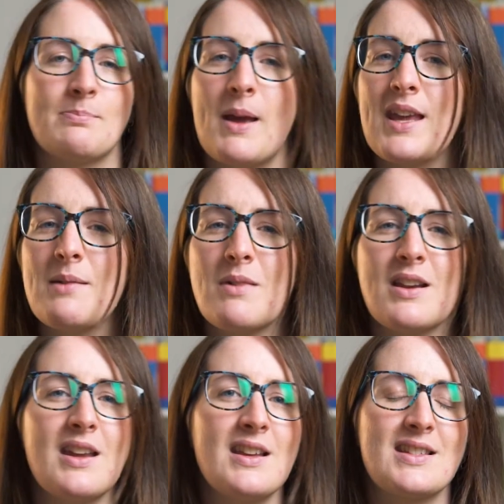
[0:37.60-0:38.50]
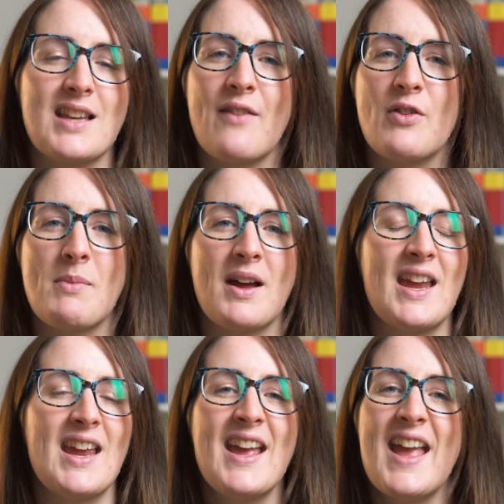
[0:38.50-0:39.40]
making money, saving
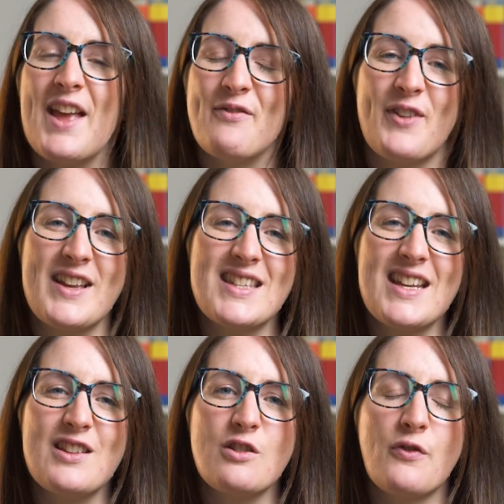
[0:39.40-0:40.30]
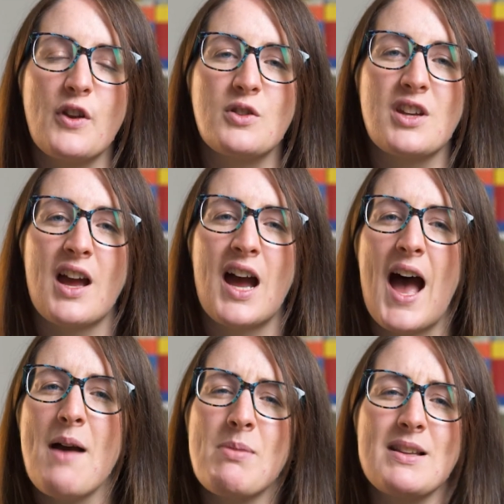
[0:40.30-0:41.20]
money, investing in your future,
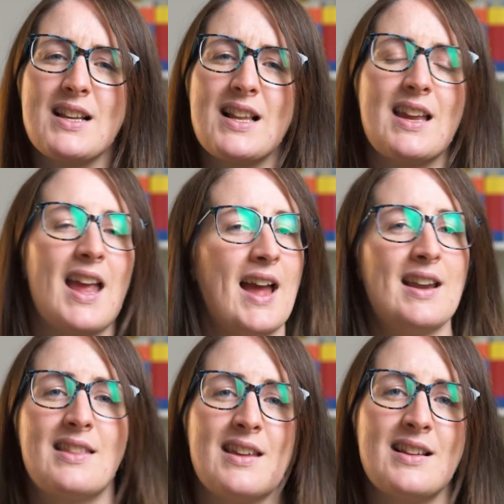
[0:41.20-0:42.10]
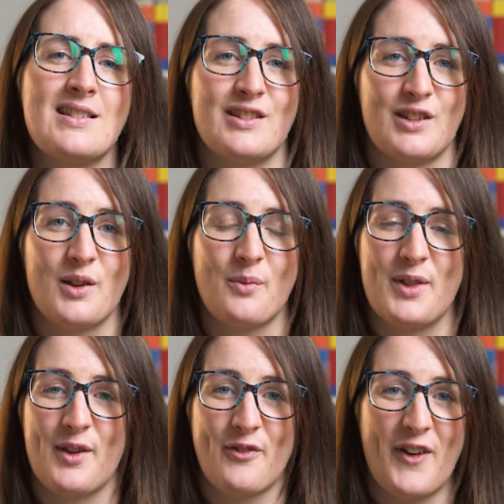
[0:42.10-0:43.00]
and basically anything to do with
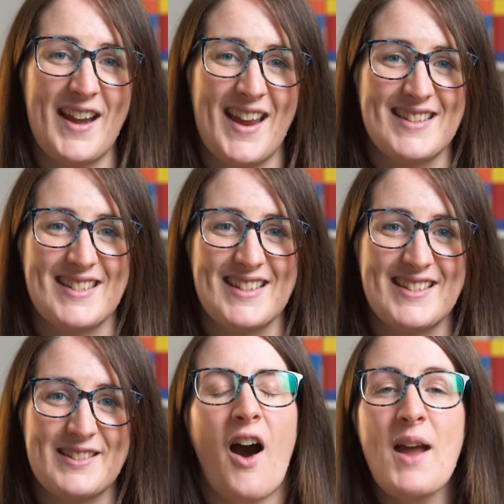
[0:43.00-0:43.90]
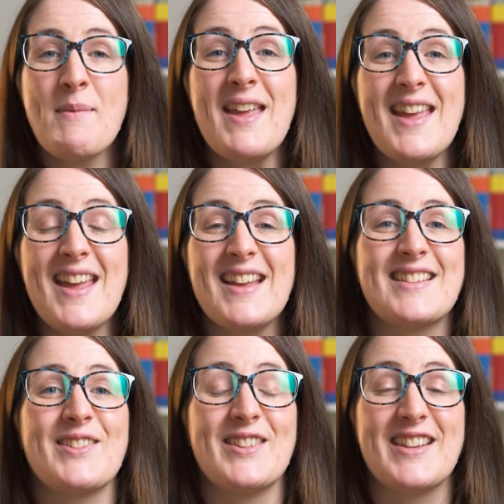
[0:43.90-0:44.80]
your finances. I'm here
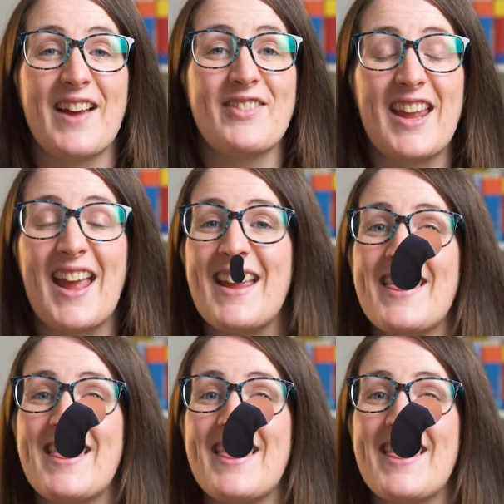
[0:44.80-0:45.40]
to navigate